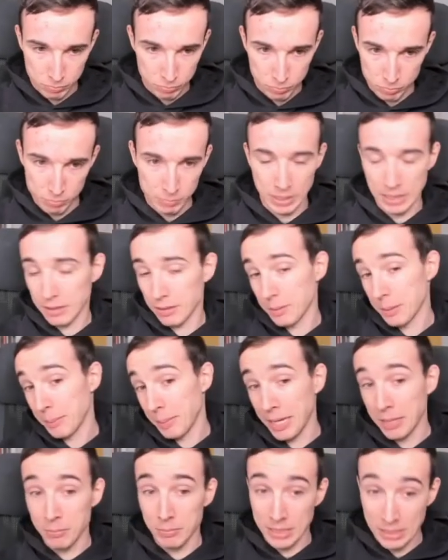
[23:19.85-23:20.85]
than the
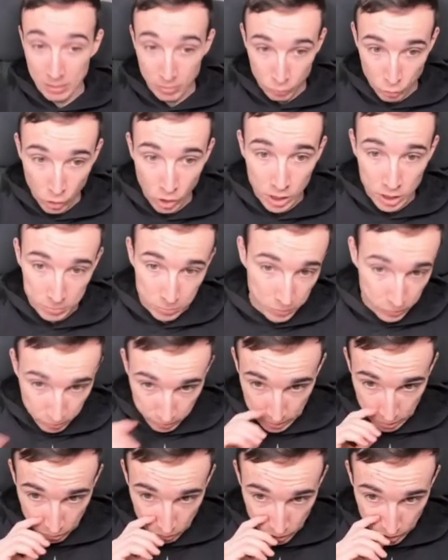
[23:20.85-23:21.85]
main, than the stronger move
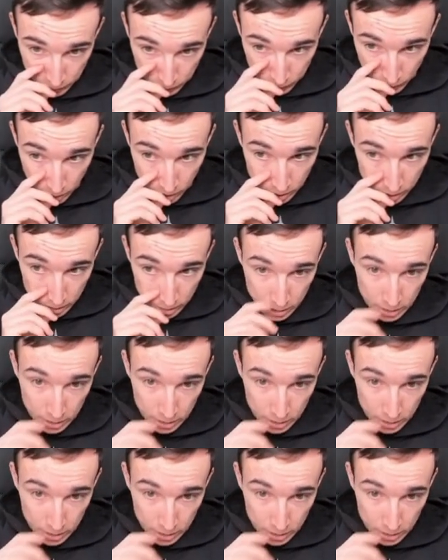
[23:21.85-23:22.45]
queen to g4.